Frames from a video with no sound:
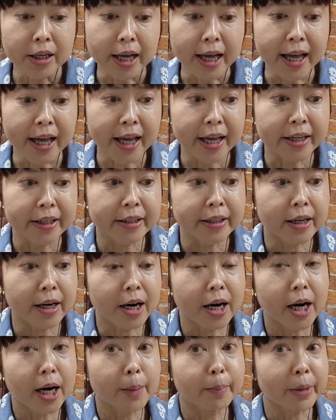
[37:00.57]
And
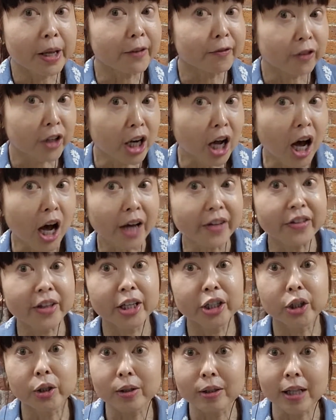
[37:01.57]
if not,
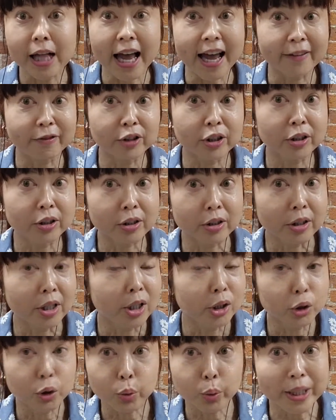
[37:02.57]
then you'll have to
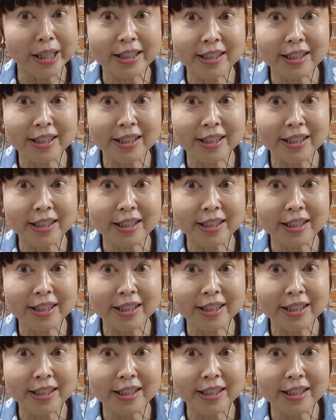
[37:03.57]
tweak